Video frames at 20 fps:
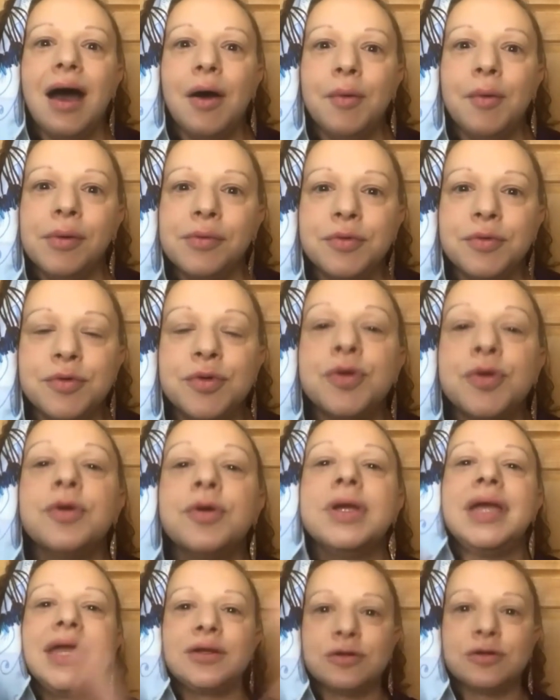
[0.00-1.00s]
a
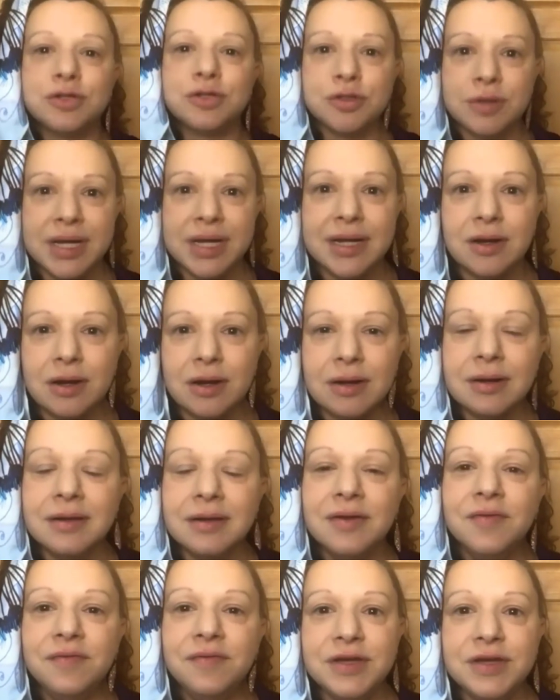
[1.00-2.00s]
creator-trader
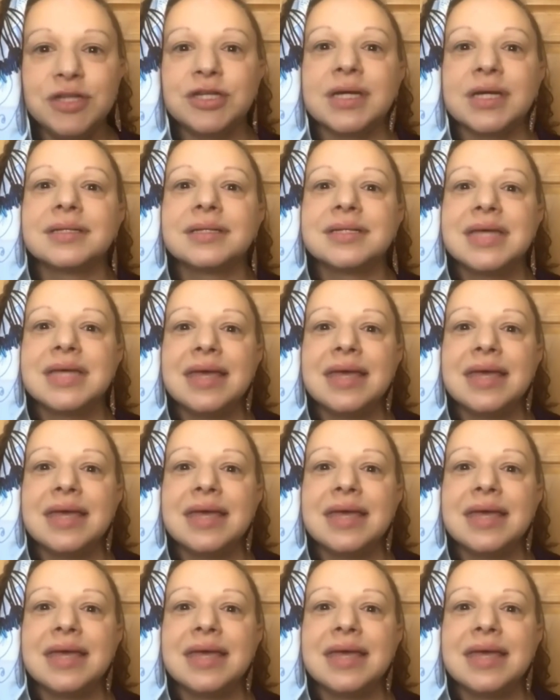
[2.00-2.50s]
vision,